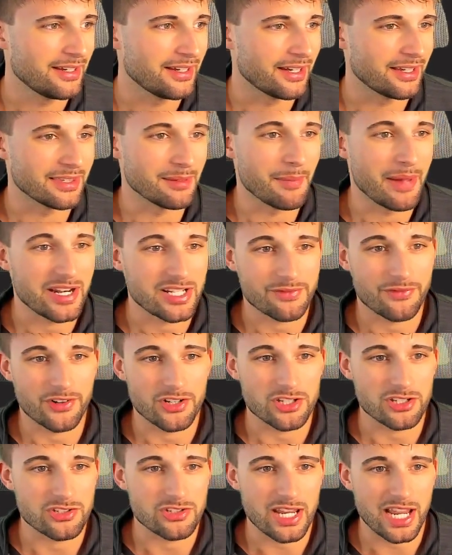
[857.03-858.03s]
The matchup
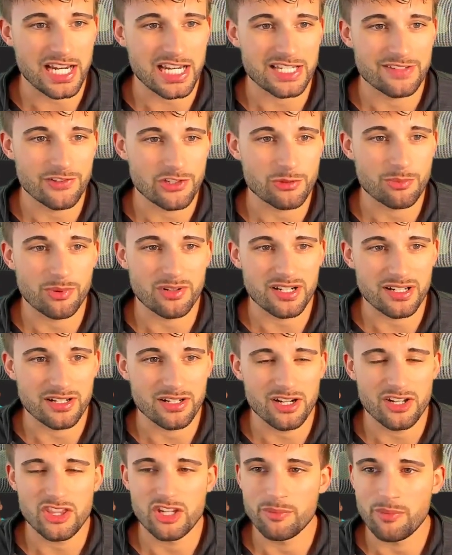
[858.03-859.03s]
versus Jacksonville is pretty
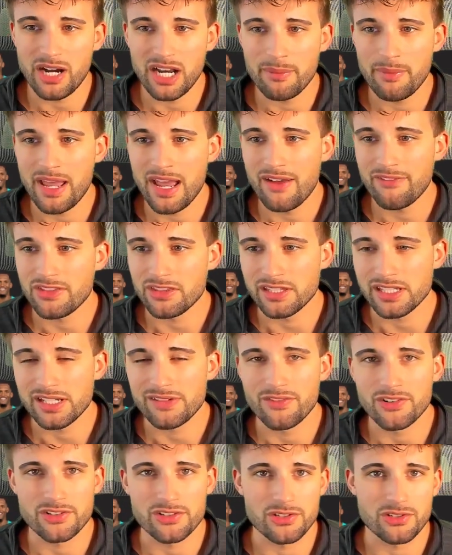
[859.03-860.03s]
good. They're bottom half in the
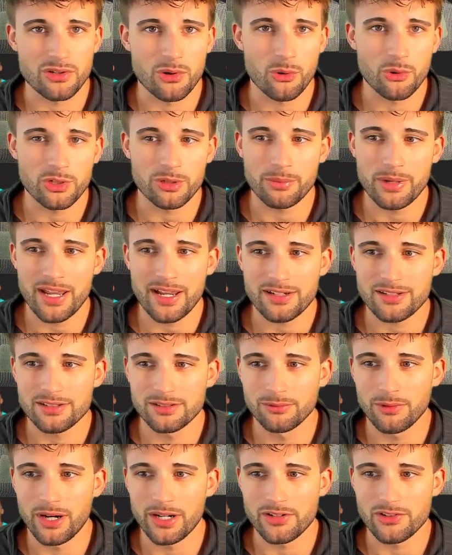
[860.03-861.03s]
league versus quarterbacks
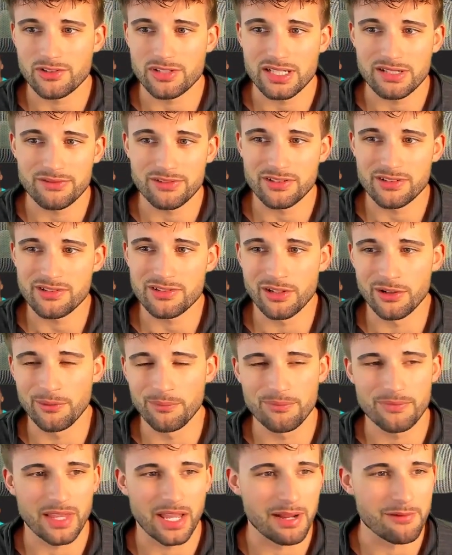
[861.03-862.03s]
and wide receivers, so
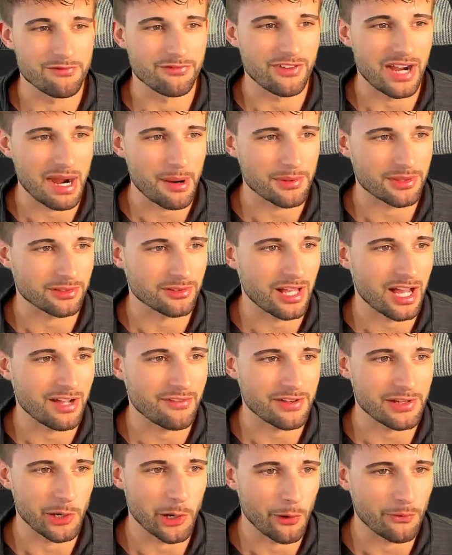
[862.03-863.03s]
I'm fine with
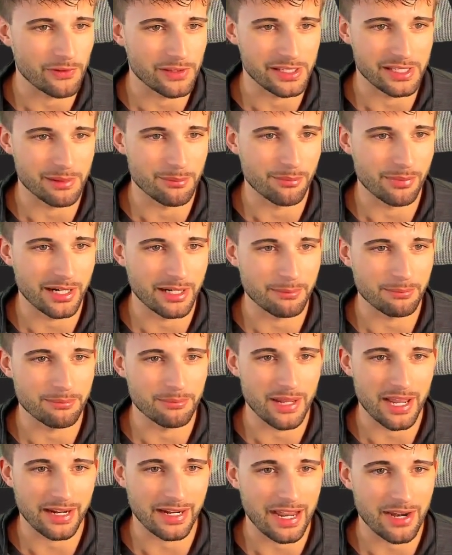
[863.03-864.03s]
Olave. Hopefully he can break
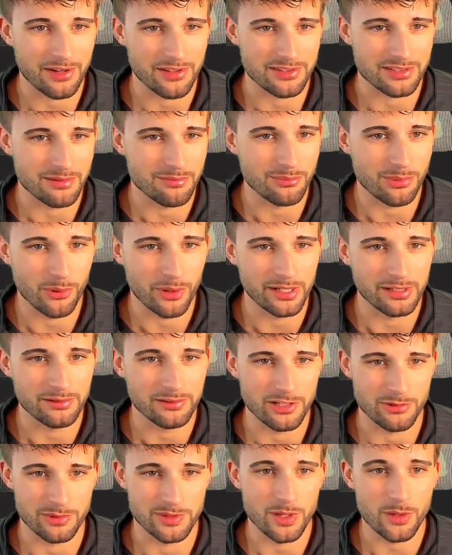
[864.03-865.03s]
back out at some point
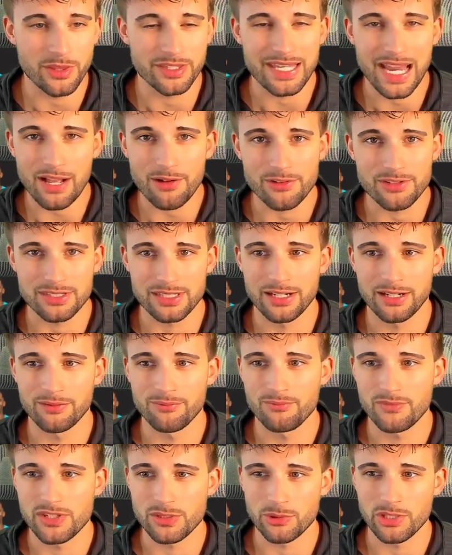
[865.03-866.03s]
because we know the talent's
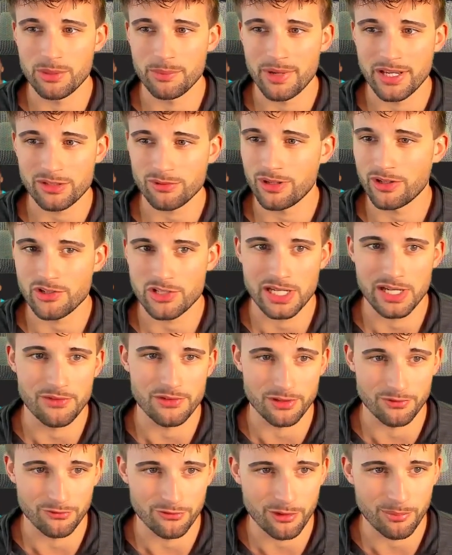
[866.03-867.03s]
there. He's one of the best wide
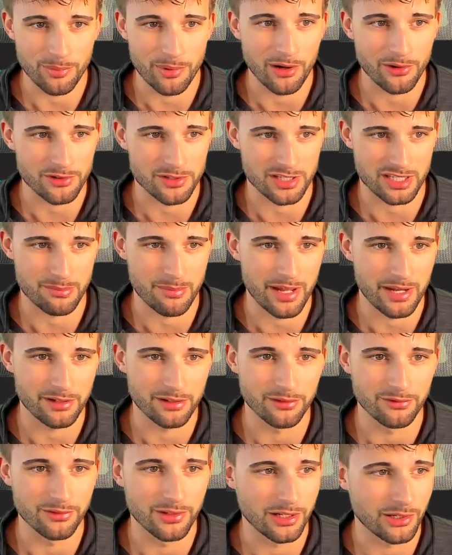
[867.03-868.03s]
receivers in football. It's just a
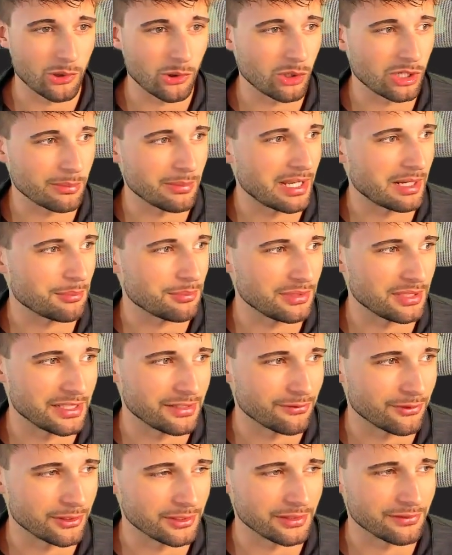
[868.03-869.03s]
matter of quarterback
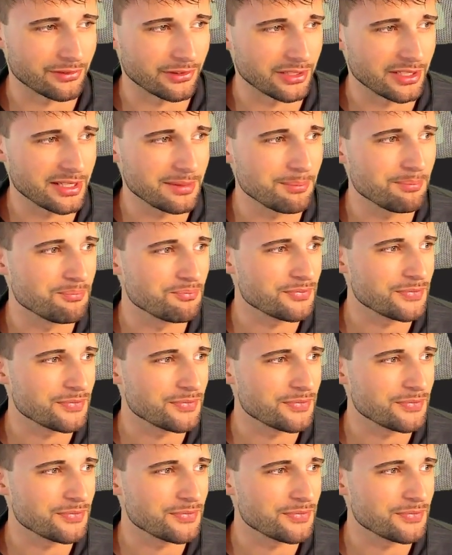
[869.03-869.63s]
play really for him.